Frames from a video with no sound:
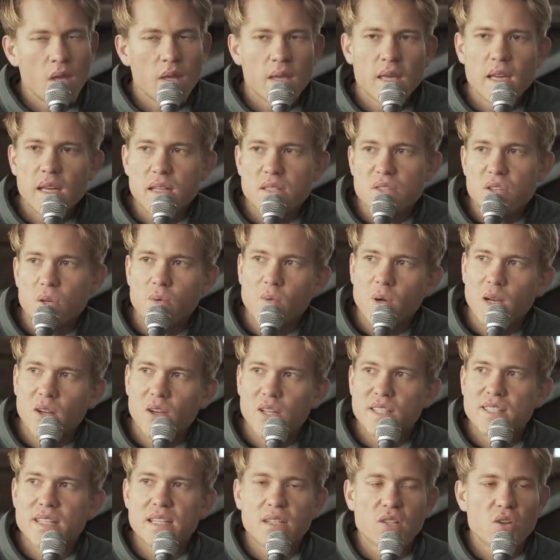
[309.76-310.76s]
Yeah, and so when
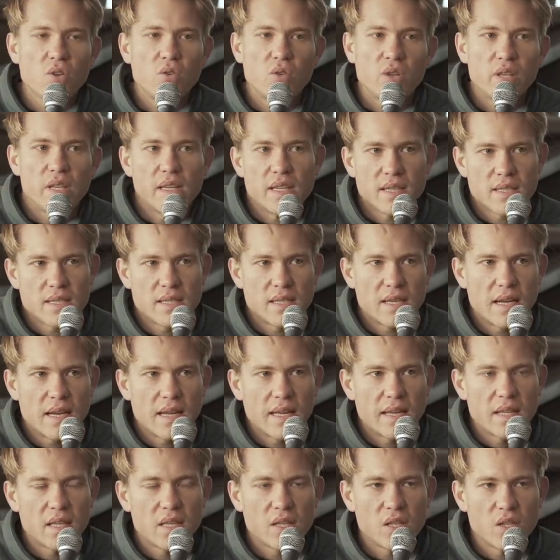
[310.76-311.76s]
I did call you
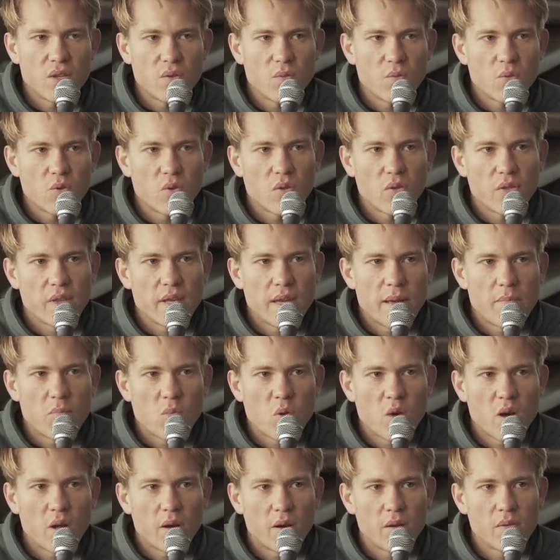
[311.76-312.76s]
yesterday, you were on the
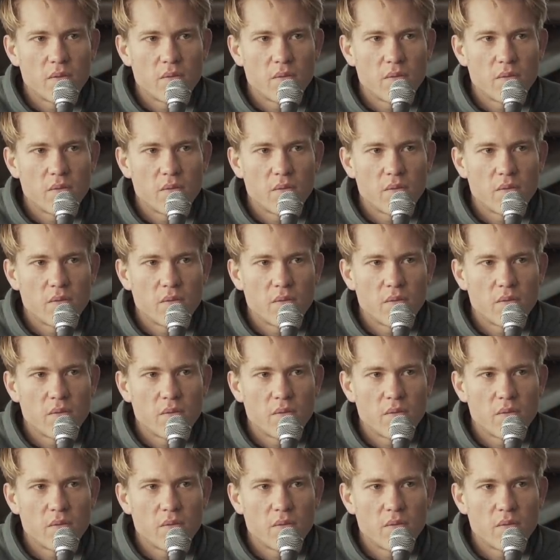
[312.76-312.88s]
M1.